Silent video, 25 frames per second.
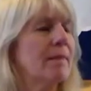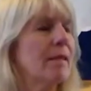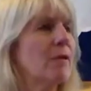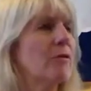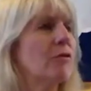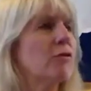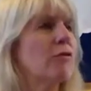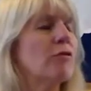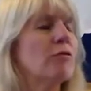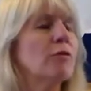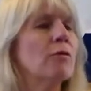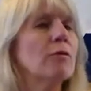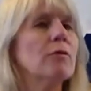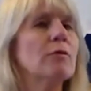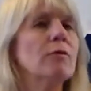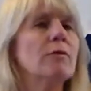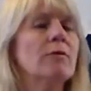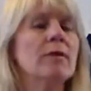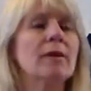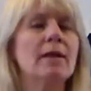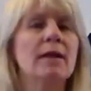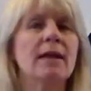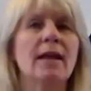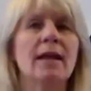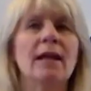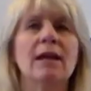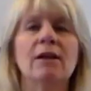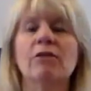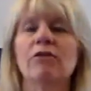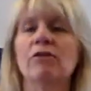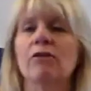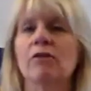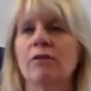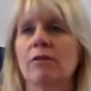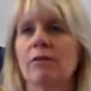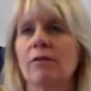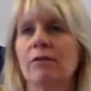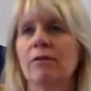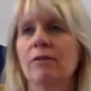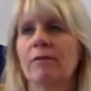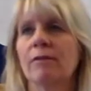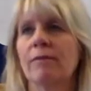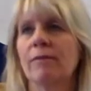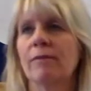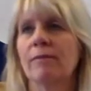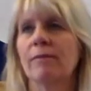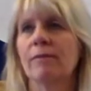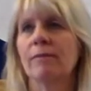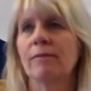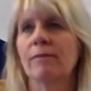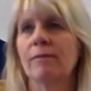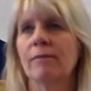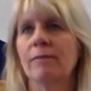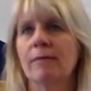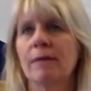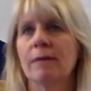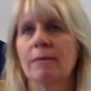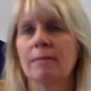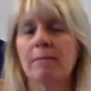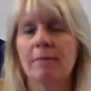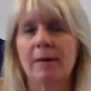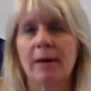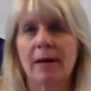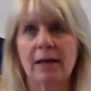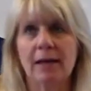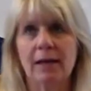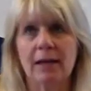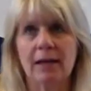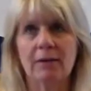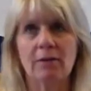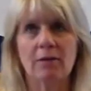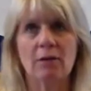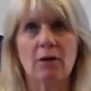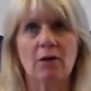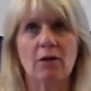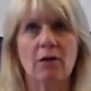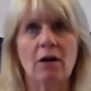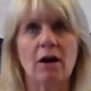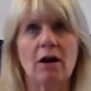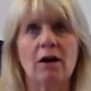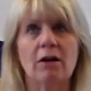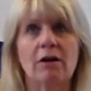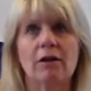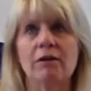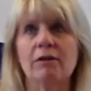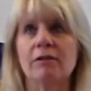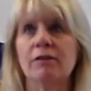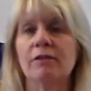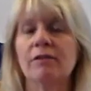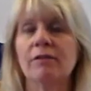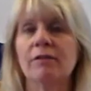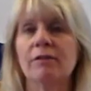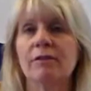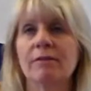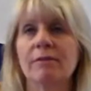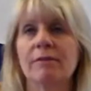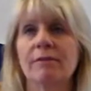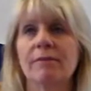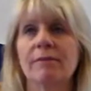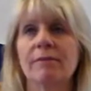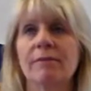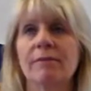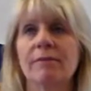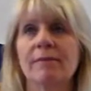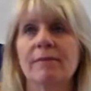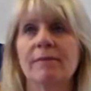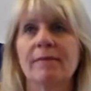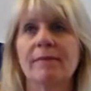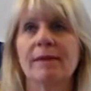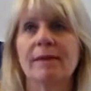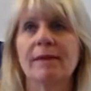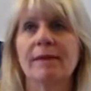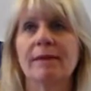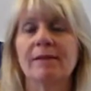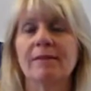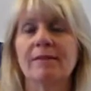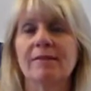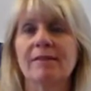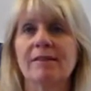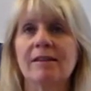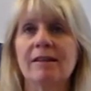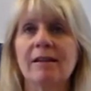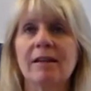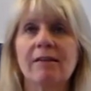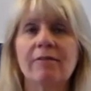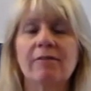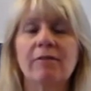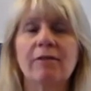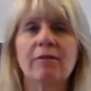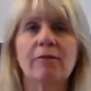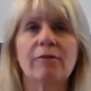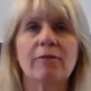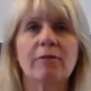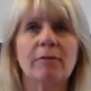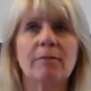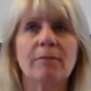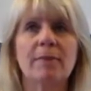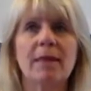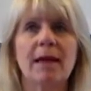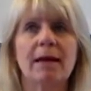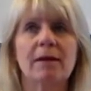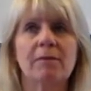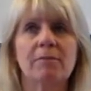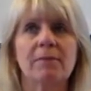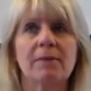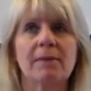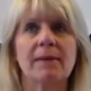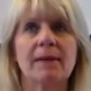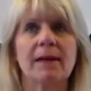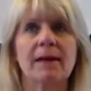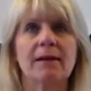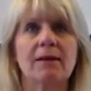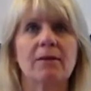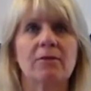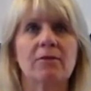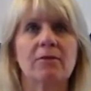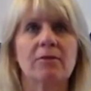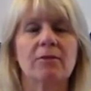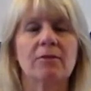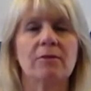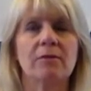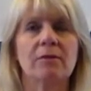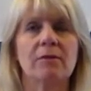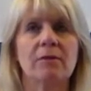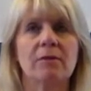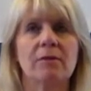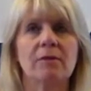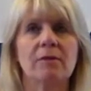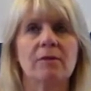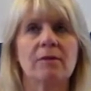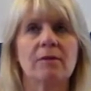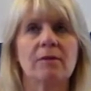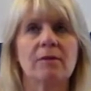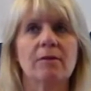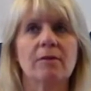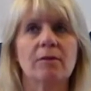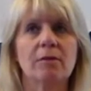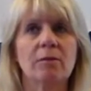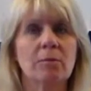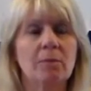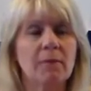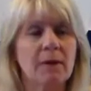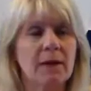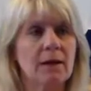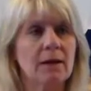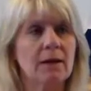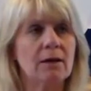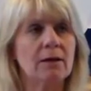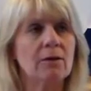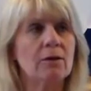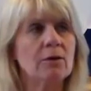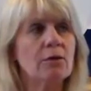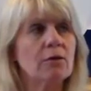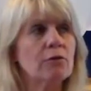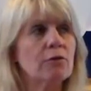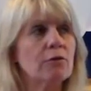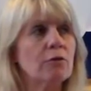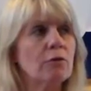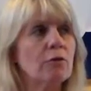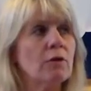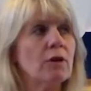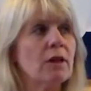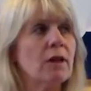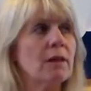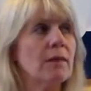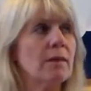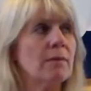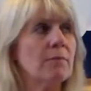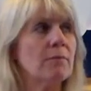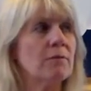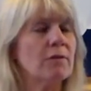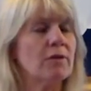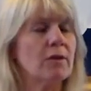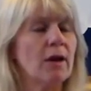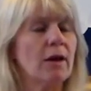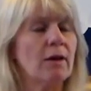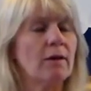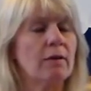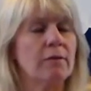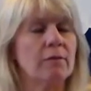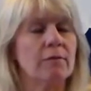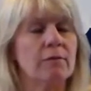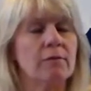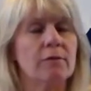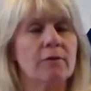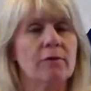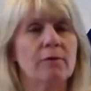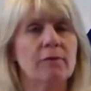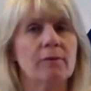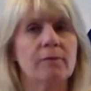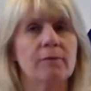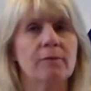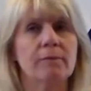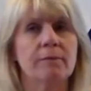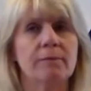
their true nature, embodying their heart. It's living from that place of being truly themselves.